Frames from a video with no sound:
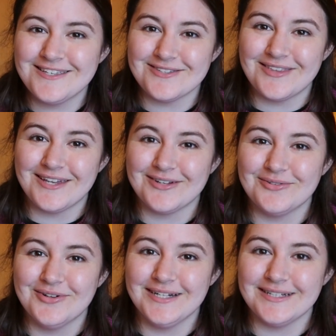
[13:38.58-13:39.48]
so they can
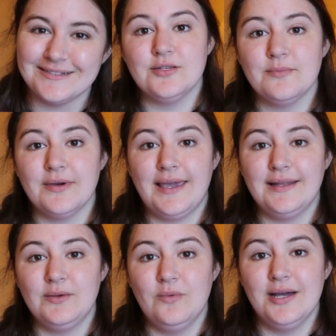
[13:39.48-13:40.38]
avoid it. Number
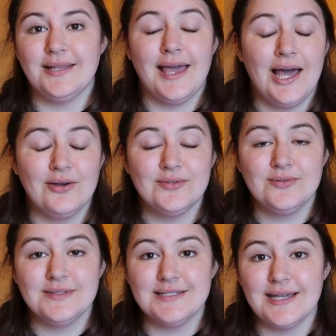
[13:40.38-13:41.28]
81, how
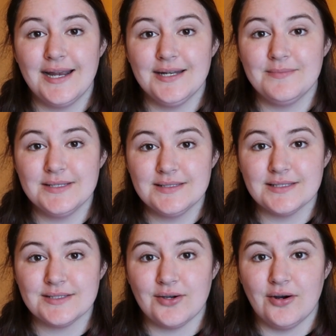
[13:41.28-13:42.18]
to design a
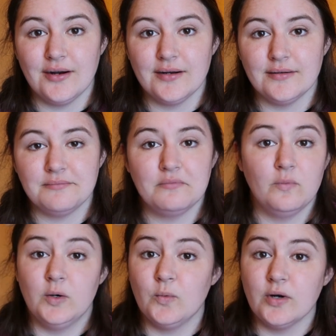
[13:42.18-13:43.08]
business card.
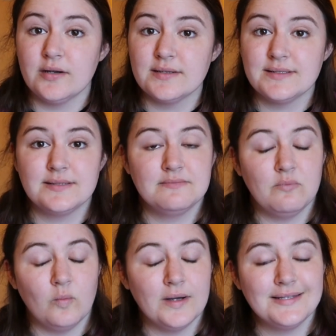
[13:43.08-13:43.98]
What works,
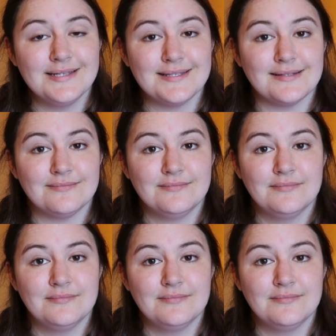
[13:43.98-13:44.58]
what doesn't.